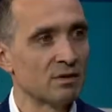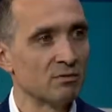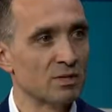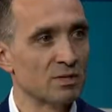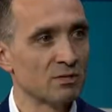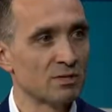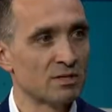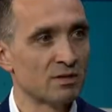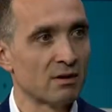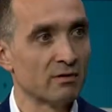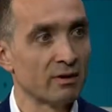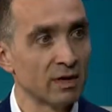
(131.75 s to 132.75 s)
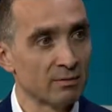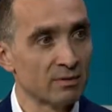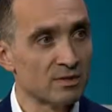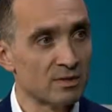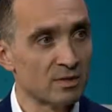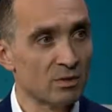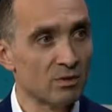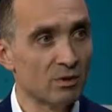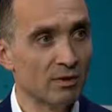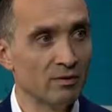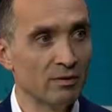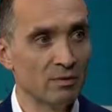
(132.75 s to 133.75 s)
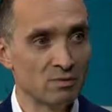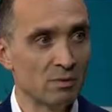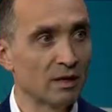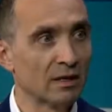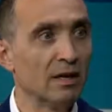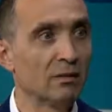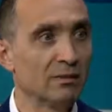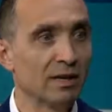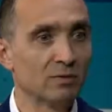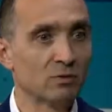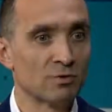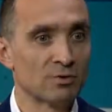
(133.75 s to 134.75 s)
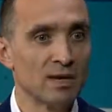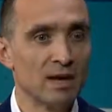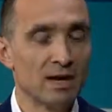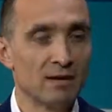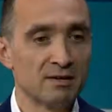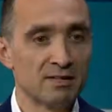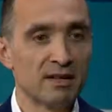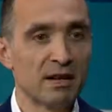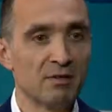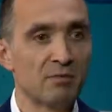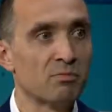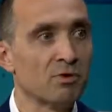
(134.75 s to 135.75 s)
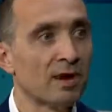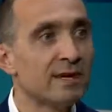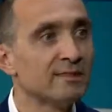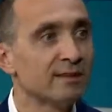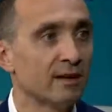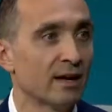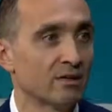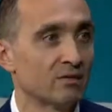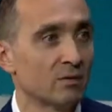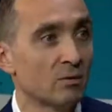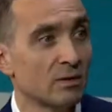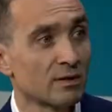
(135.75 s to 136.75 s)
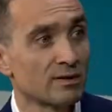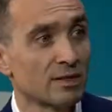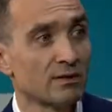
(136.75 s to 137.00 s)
and resources that are available to you on those big cloud platforms and understand how the pricing actually works.